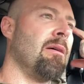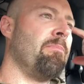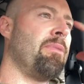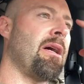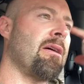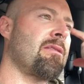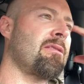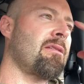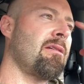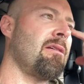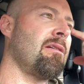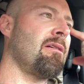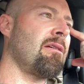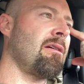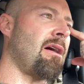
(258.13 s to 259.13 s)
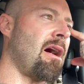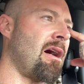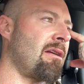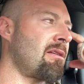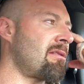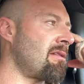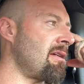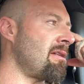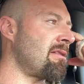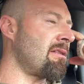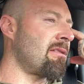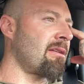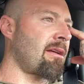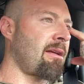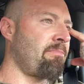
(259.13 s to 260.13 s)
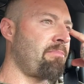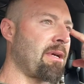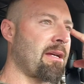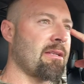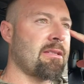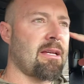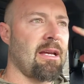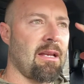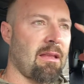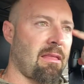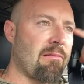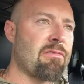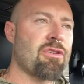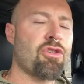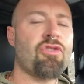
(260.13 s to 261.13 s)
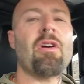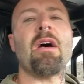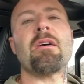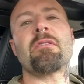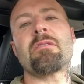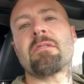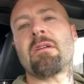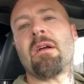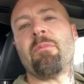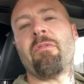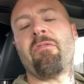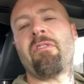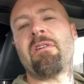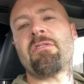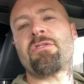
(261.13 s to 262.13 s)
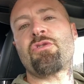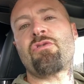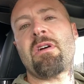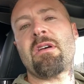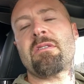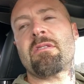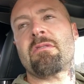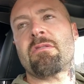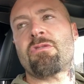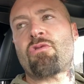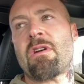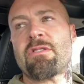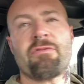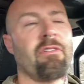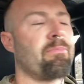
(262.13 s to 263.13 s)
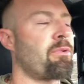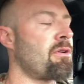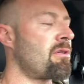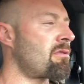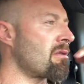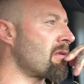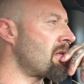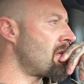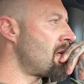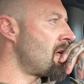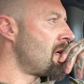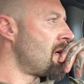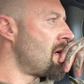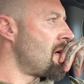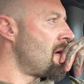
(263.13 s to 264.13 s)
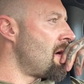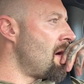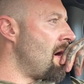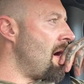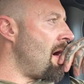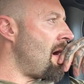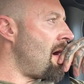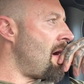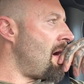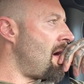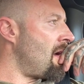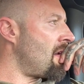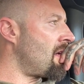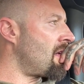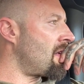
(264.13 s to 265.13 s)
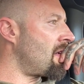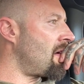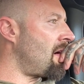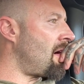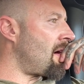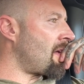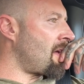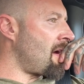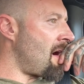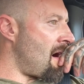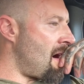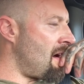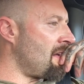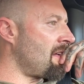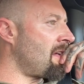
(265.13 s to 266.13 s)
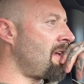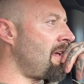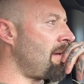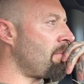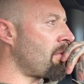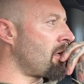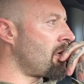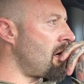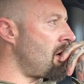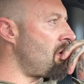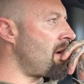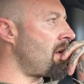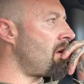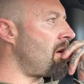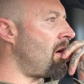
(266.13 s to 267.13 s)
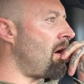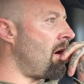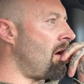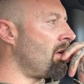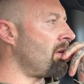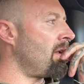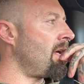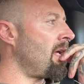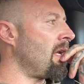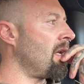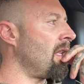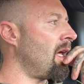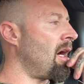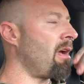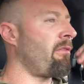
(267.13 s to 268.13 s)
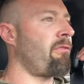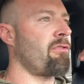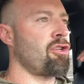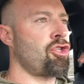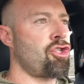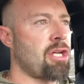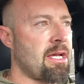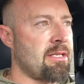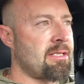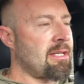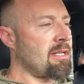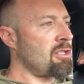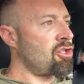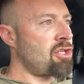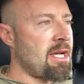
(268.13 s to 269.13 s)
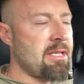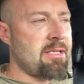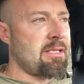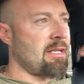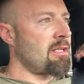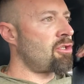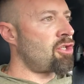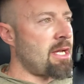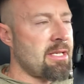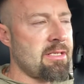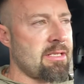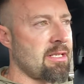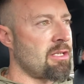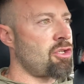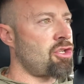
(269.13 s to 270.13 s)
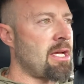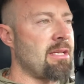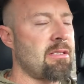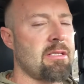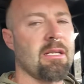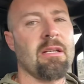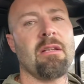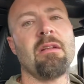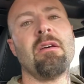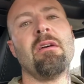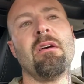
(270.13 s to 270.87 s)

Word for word: But heart disease is the biggest killer through stress, and I'm a very stress stressful person, and I can't keep going on in life chasing, chasing, chasing, chasing